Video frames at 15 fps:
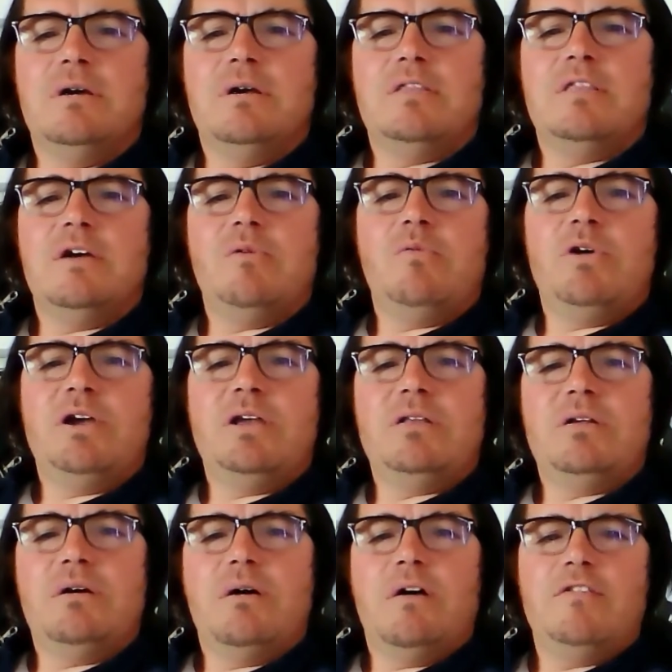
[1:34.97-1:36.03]
the width
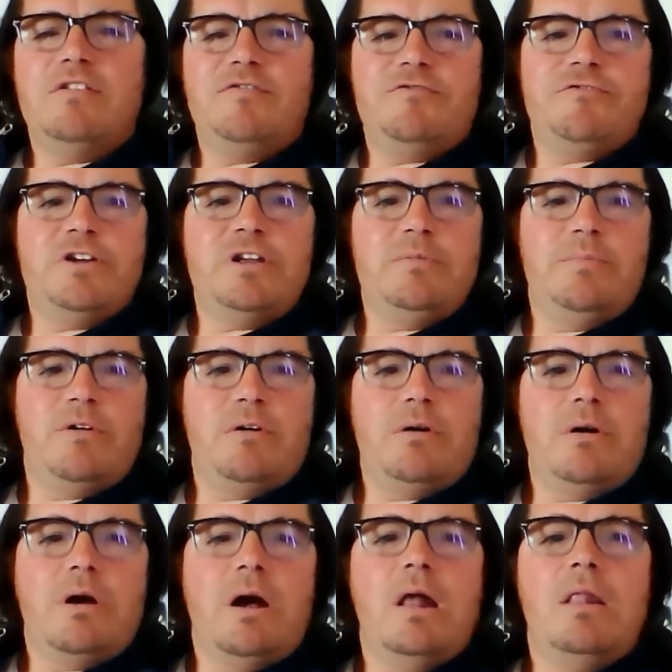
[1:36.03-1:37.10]
of the
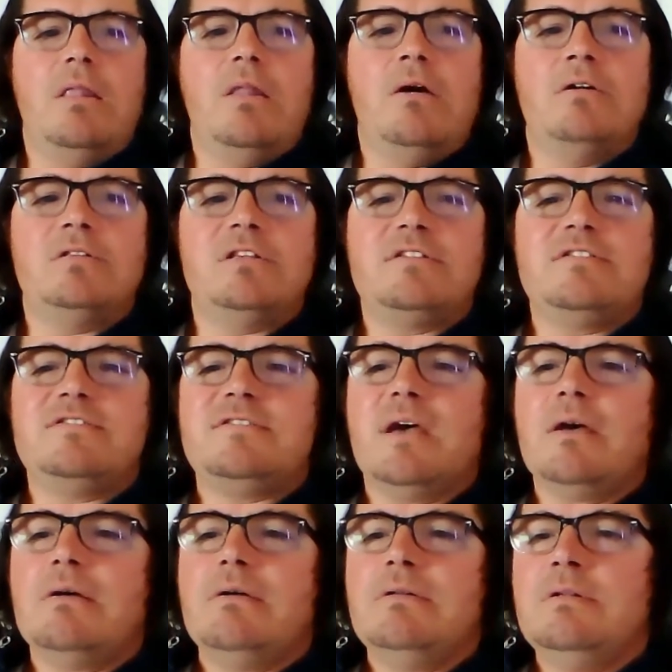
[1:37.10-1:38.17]
fretboard along the
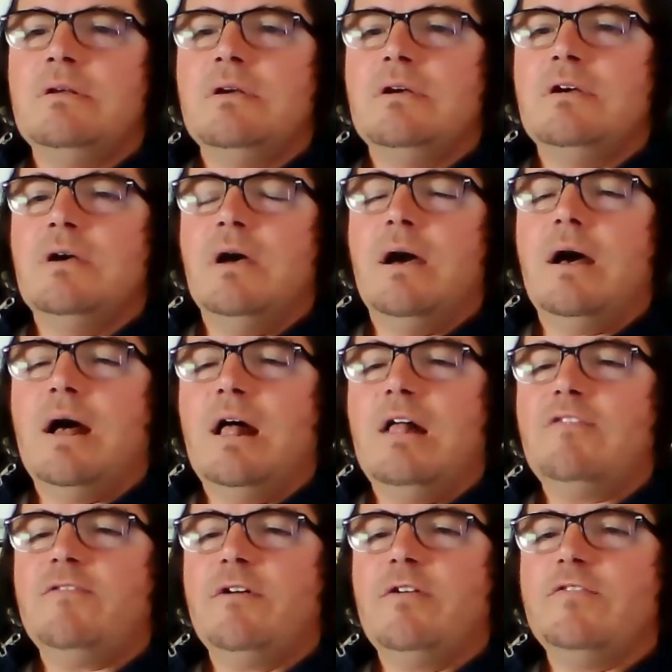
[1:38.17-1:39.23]
second
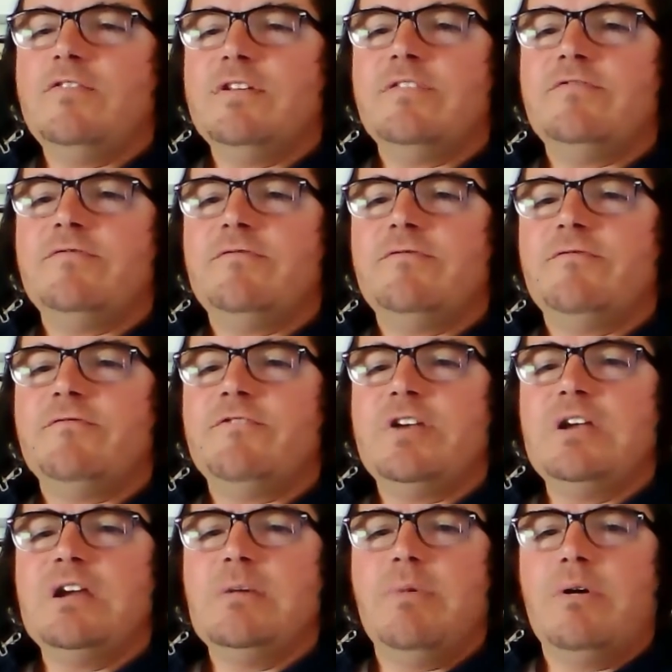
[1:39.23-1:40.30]
half of the
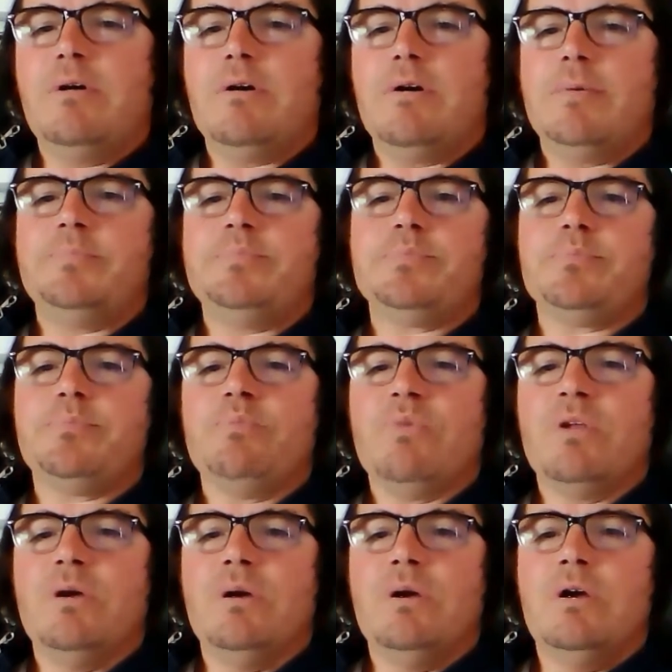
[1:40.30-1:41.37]
fingerboard,
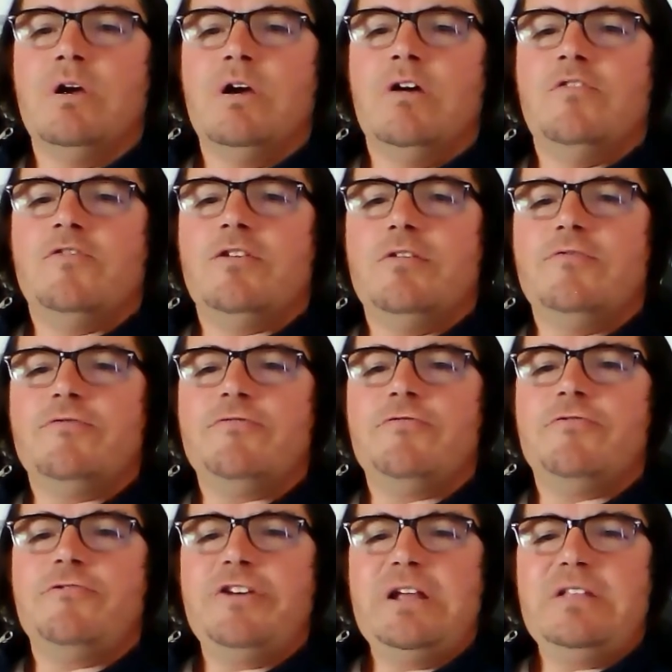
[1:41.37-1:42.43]
from
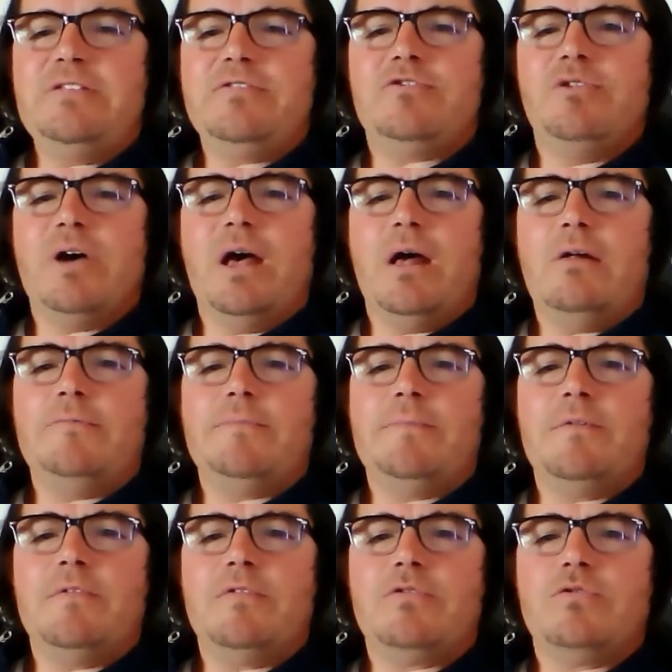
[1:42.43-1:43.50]
fret 12
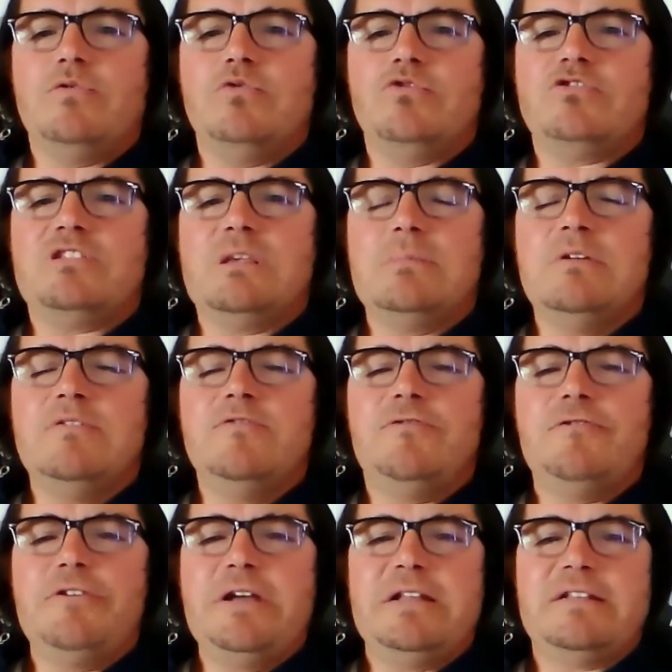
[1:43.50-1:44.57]
to 7
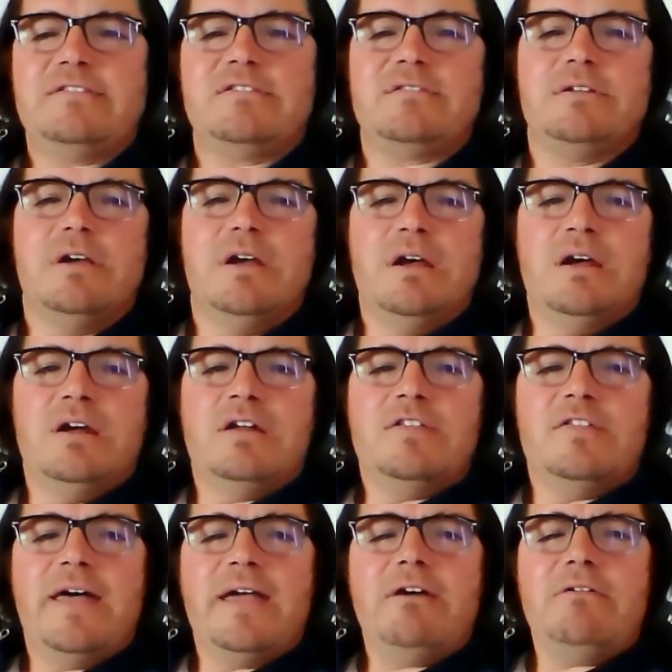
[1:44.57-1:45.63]
frets,
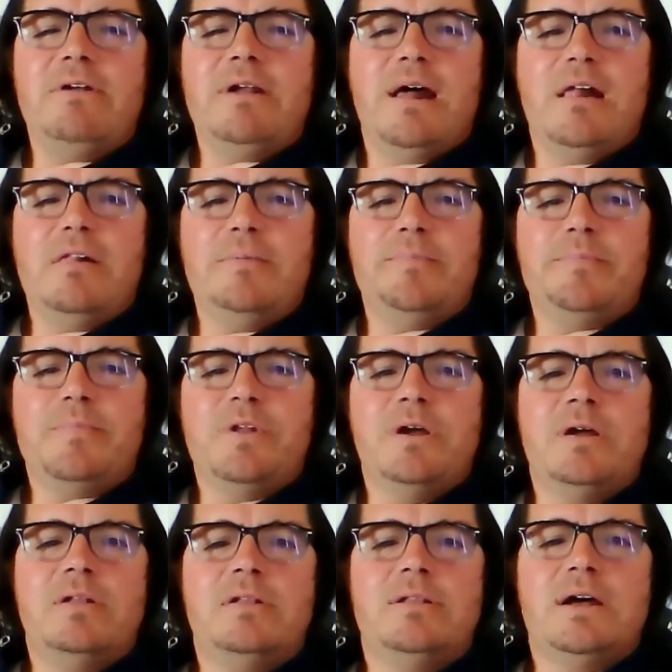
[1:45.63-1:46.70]
diagonal
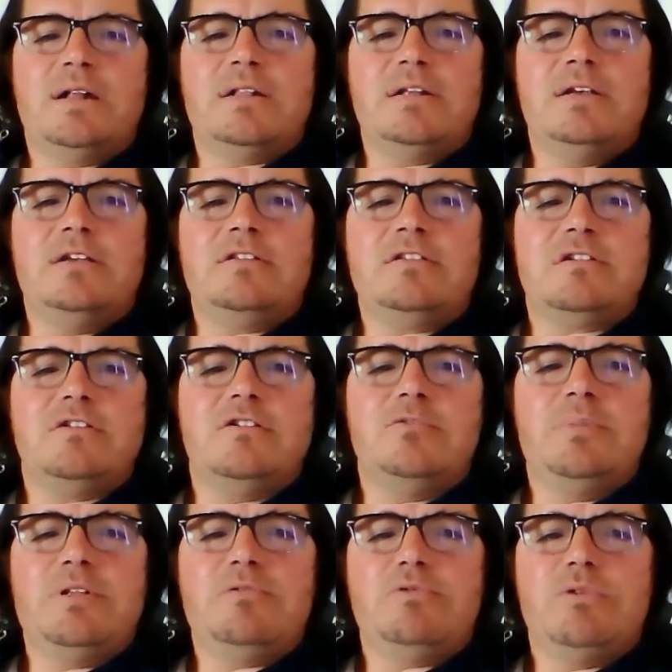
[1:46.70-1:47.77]
that is cut
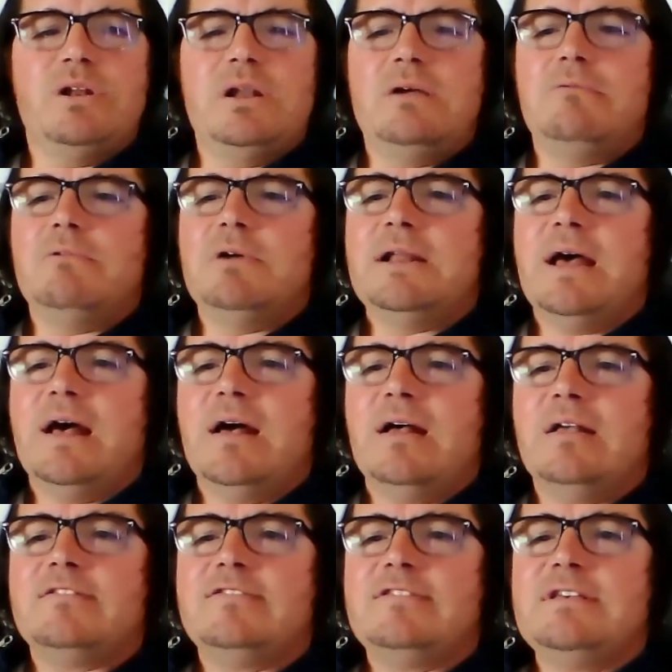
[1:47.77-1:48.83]
between with a
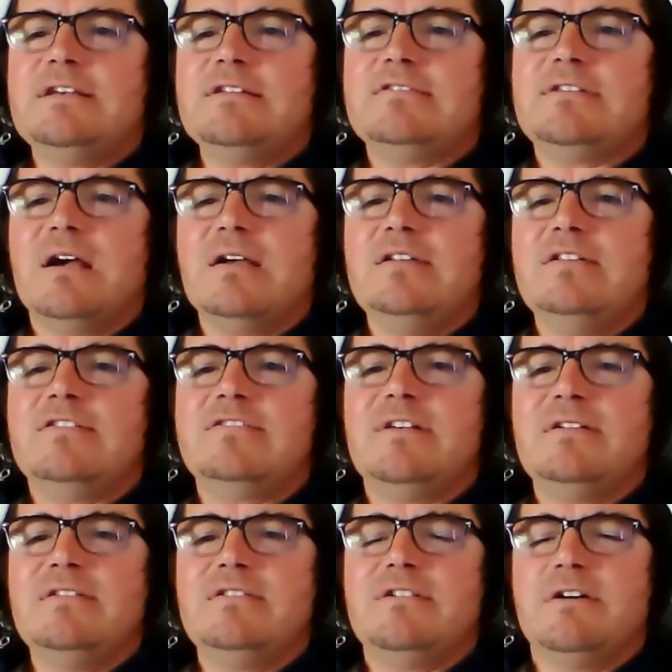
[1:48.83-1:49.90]
zigzag in the
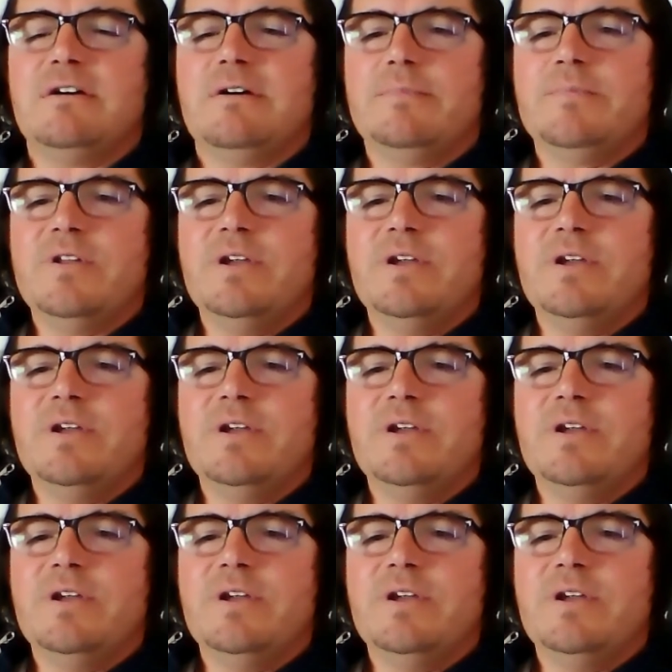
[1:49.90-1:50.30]
center.